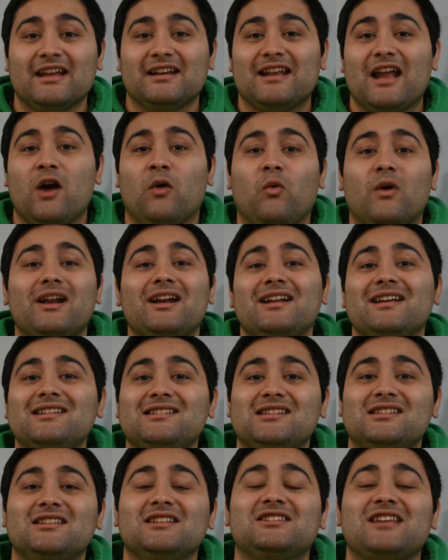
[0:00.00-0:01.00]
Now what it
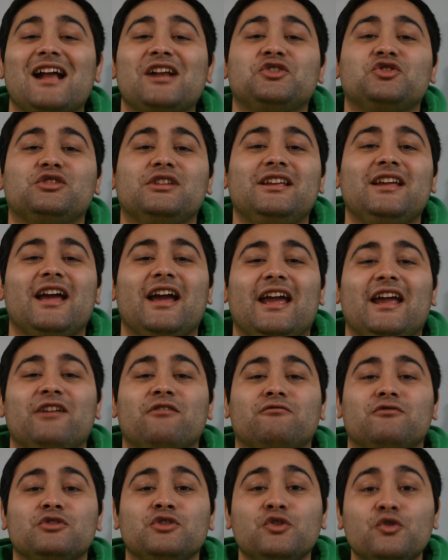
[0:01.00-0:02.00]
is it's actually
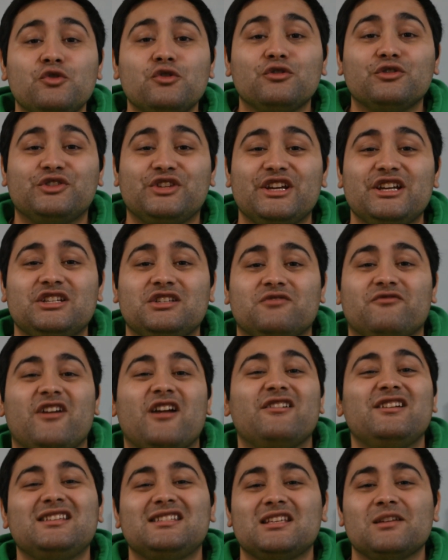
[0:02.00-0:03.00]
a noodle dish
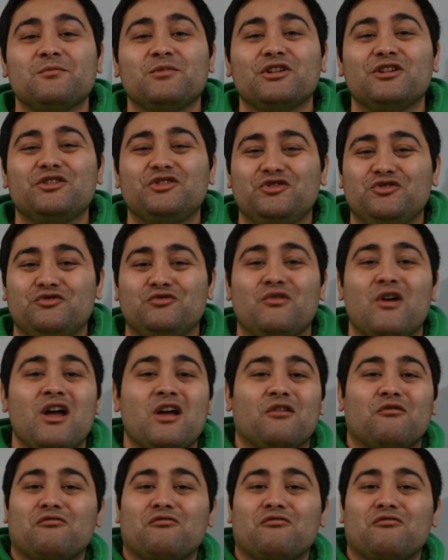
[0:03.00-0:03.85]
very similar to